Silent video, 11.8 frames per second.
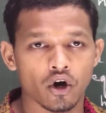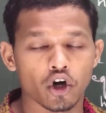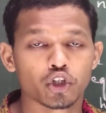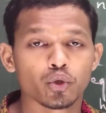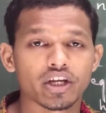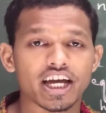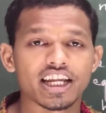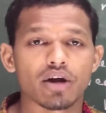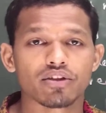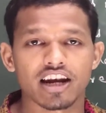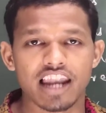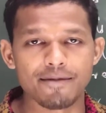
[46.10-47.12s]
or to carry
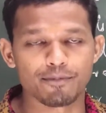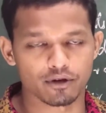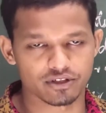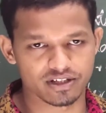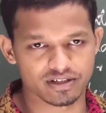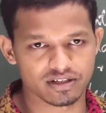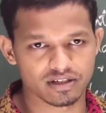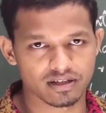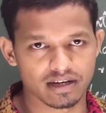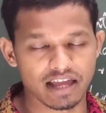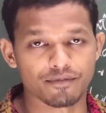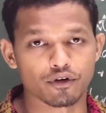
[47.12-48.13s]
out their life process
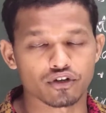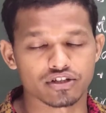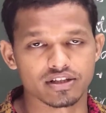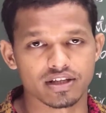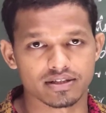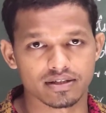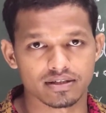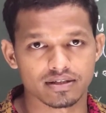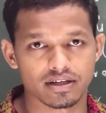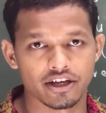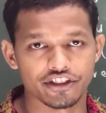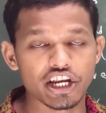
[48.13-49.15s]
like photosynthesis.
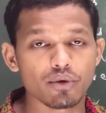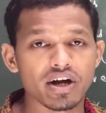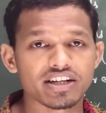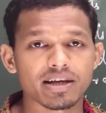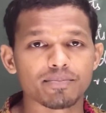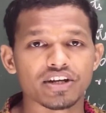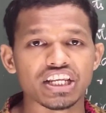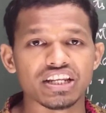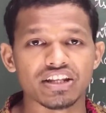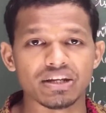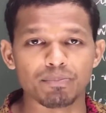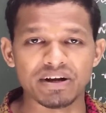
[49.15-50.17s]
They require some
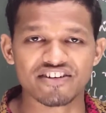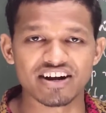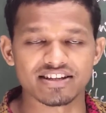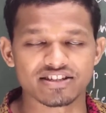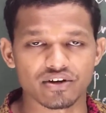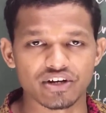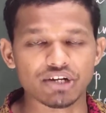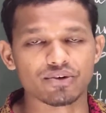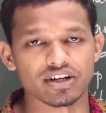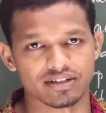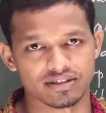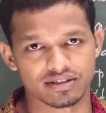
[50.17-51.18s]
minerals or
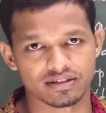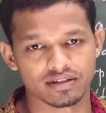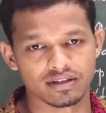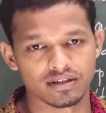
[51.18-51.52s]
nutrients.